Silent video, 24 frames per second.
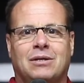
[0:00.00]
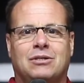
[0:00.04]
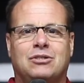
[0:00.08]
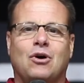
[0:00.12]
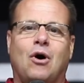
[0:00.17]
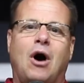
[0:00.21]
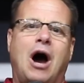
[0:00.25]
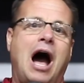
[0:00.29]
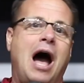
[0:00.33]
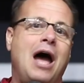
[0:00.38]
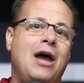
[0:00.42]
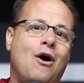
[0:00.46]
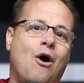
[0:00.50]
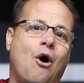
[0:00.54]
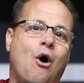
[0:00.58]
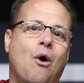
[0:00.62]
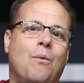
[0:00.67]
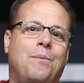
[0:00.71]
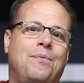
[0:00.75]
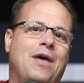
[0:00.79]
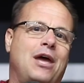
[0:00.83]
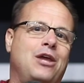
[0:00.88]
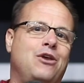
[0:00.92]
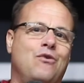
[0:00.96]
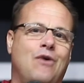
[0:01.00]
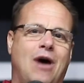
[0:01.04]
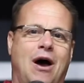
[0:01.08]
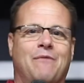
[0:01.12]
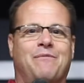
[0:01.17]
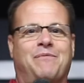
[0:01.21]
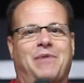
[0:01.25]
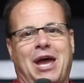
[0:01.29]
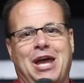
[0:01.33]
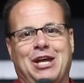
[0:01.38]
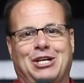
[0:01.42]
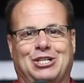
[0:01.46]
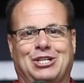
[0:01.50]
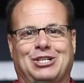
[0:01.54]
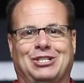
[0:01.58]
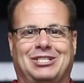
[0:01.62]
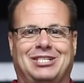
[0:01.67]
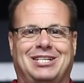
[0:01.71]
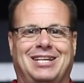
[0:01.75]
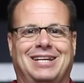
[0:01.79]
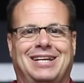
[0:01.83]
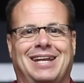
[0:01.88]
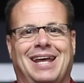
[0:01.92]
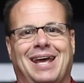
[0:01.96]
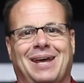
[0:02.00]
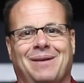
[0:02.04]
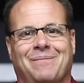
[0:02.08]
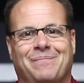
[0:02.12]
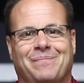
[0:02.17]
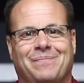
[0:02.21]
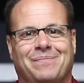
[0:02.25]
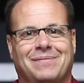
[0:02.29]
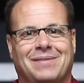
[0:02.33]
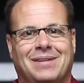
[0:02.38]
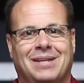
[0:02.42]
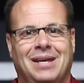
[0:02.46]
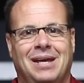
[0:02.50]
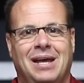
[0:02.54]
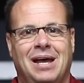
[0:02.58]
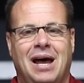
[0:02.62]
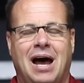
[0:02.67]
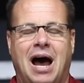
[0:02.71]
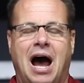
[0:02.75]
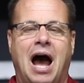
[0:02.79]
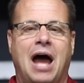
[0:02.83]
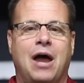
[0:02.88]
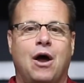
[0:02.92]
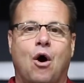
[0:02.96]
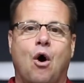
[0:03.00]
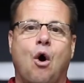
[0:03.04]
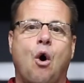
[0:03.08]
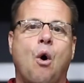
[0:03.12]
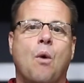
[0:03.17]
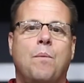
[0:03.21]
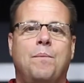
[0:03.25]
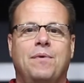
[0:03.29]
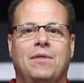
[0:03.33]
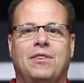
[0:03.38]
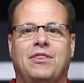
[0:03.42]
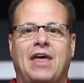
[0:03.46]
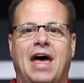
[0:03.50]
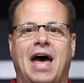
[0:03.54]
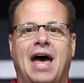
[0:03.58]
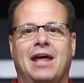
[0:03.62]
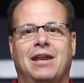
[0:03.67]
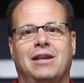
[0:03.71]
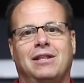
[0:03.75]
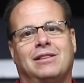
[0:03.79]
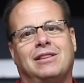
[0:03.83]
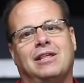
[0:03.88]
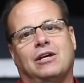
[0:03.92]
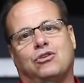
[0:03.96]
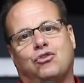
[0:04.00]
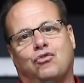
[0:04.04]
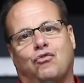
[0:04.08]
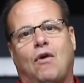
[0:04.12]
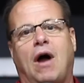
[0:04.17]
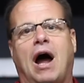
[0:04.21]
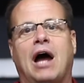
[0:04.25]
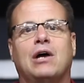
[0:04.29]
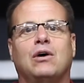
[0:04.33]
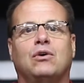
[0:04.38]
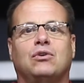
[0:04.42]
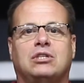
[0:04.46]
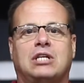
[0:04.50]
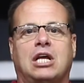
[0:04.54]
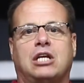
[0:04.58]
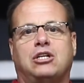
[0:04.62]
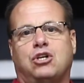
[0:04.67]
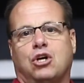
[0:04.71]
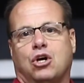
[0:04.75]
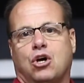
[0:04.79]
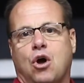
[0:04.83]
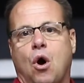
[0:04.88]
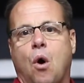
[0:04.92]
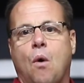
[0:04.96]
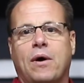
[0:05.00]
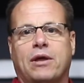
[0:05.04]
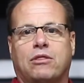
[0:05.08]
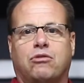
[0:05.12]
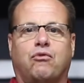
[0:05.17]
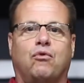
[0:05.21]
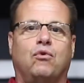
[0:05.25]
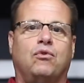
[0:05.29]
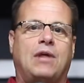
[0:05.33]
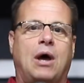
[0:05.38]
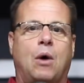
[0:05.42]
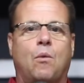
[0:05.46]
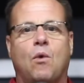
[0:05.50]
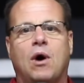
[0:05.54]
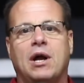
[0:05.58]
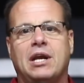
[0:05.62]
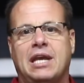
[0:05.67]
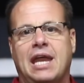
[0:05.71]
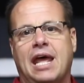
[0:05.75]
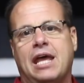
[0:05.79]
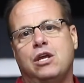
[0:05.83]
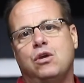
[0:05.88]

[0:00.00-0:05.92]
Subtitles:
So I hope that you have patience today. I hope that the trials that you're going through, that one